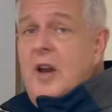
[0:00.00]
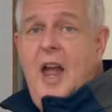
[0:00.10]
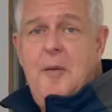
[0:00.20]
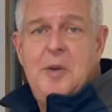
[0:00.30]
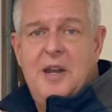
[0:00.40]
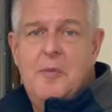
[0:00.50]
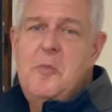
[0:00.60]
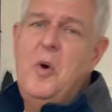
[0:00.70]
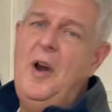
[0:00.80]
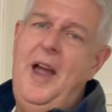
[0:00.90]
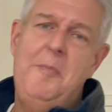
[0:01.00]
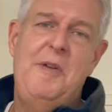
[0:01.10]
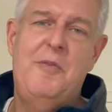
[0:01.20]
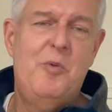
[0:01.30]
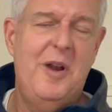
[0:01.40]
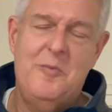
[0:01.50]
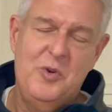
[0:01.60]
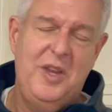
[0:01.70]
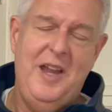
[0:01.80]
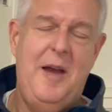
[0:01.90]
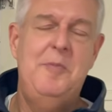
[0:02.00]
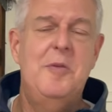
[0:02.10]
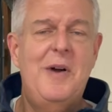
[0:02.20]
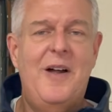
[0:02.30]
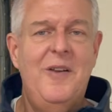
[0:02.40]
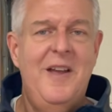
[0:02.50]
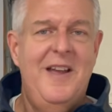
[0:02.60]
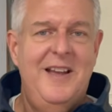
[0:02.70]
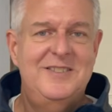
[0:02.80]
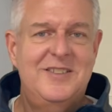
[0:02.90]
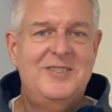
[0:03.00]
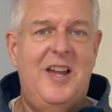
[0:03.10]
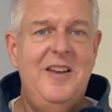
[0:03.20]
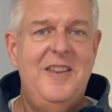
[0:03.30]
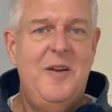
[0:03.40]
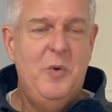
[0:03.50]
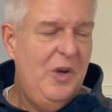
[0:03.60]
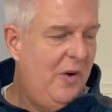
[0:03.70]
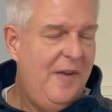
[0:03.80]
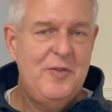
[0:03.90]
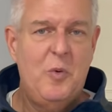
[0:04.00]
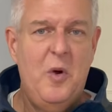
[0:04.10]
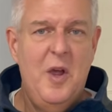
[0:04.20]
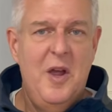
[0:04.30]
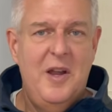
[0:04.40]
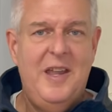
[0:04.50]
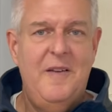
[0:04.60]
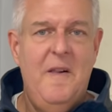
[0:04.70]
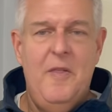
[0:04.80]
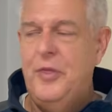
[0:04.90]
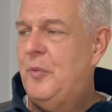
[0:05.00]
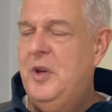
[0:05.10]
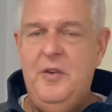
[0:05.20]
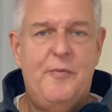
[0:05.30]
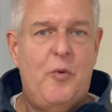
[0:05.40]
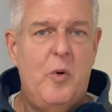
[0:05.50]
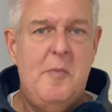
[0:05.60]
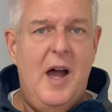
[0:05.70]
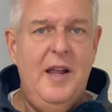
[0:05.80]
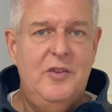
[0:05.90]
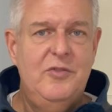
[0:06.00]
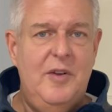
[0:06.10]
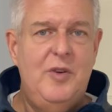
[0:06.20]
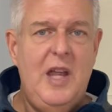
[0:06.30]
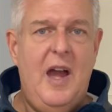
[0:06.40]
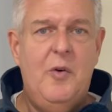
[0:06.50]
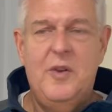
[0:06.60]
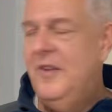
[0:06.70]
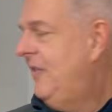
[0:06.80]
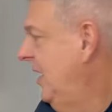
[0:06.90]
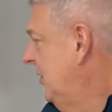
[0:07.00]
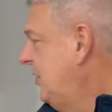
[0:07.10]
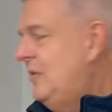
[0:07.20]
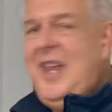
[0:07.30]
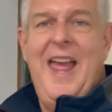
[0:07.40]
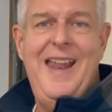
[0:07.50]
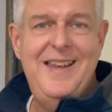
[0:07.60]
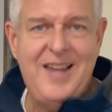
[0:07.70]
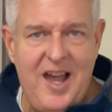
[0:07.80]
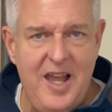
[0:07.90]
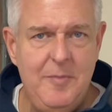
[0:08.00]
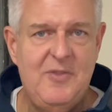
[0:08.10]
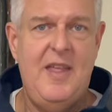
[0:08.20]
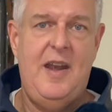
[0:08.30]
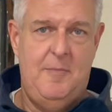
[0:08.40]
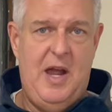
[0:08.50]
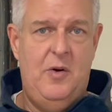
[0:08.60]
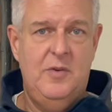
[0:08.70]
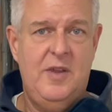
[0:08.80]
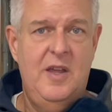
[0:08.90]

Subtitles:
happy, and I'm more happy. What I'm really happy about is excited that we don't have to get 3 or 4 miles every hour. This thing will do 10 times that amount.